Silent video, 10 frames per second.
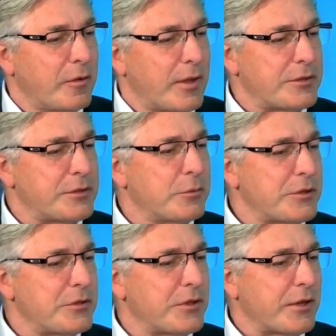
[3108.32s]
as soon
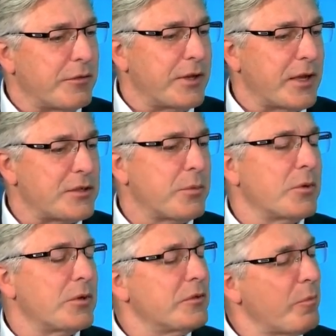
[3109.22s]
as you get the
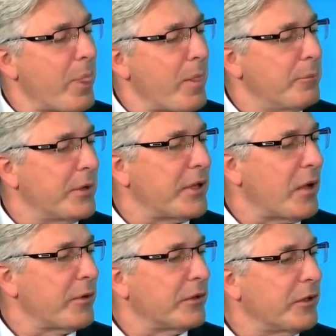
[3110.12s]
dashboard
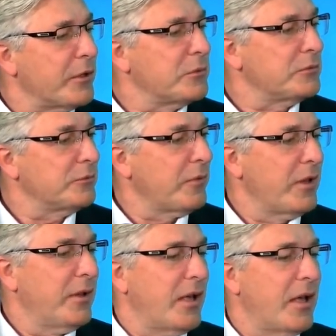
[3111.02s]
becoming known
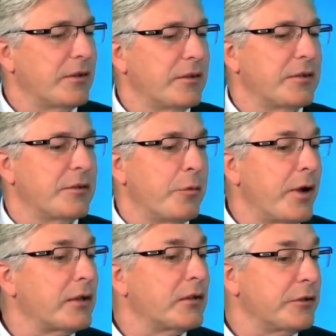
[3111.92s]
and it's
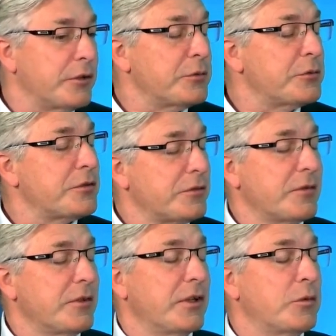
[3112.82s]
regularly used,
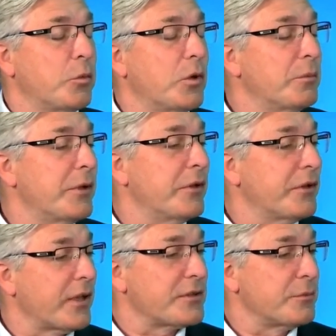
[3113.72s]
it will be a
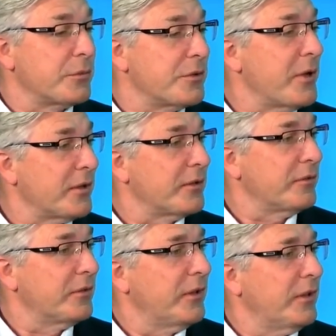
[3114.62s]
customer demand.
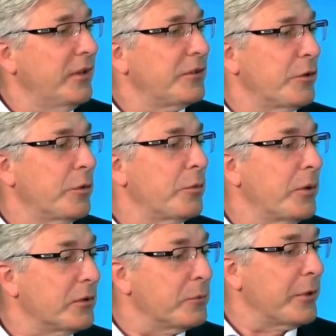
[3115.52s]
So it
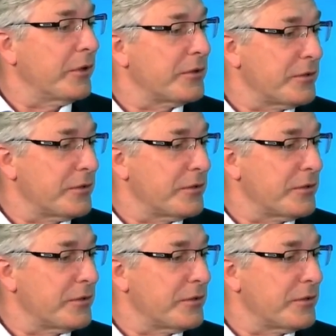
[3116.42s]
will be